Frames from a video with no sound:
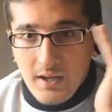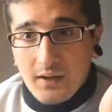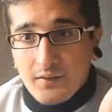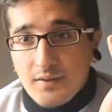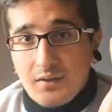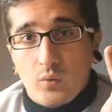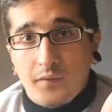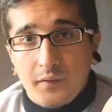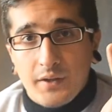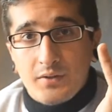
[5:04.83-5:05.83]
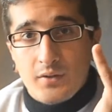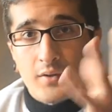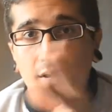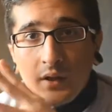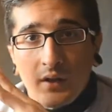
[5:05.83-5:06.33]
act as a
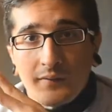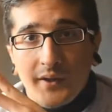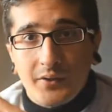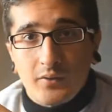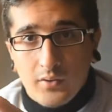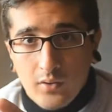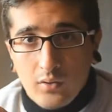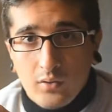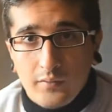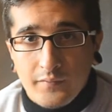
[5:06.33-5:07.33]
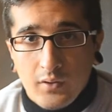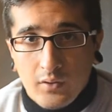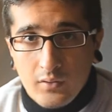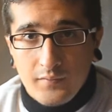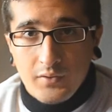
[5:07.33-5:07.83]
reflector and give light to all
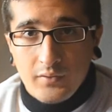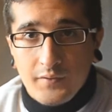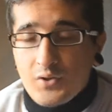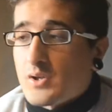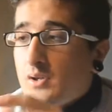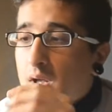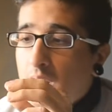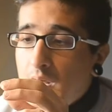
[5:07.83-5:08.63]
of the division.